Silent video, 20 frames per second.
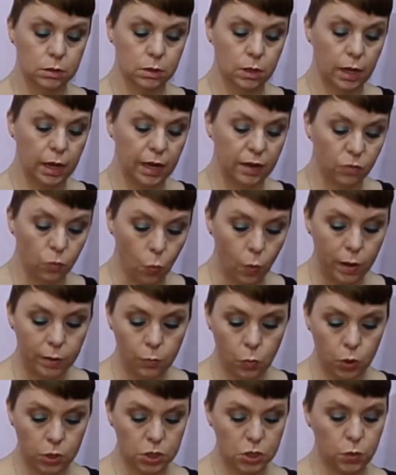I have one
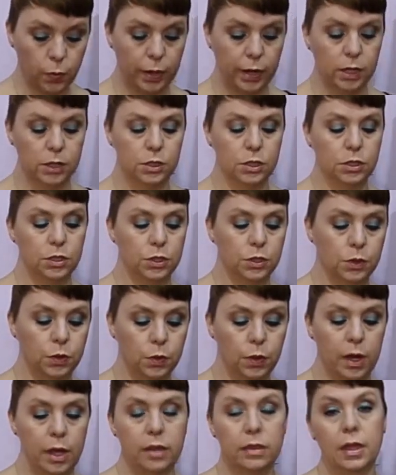more square to do,
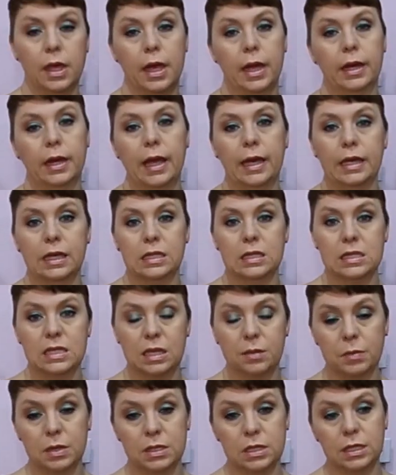and then I can
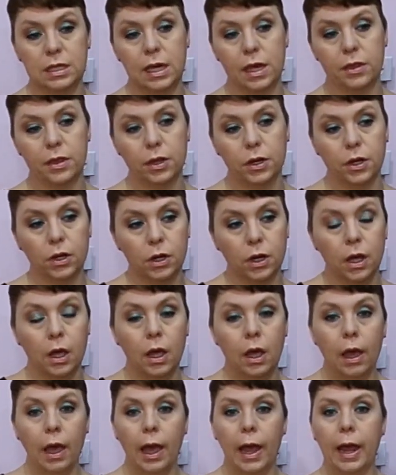seam it together
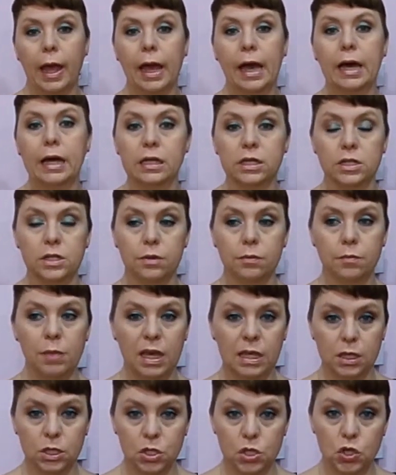and make
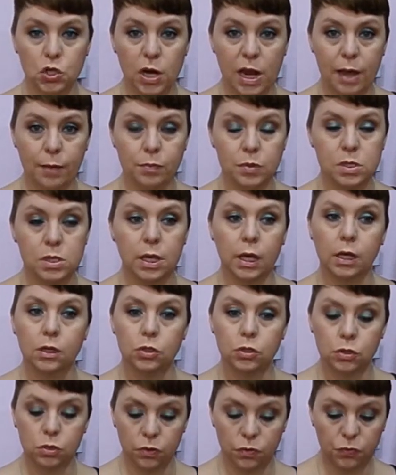the straps and
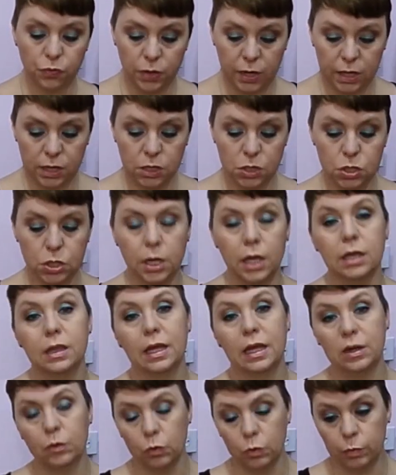do the fringe, and
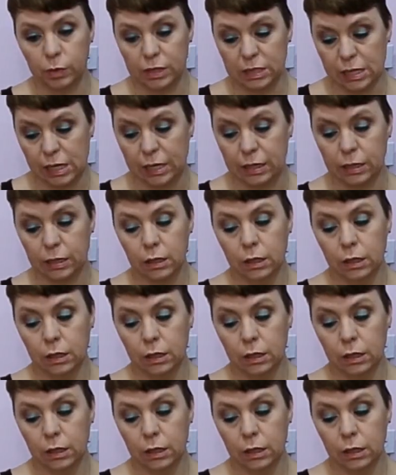then it will be done.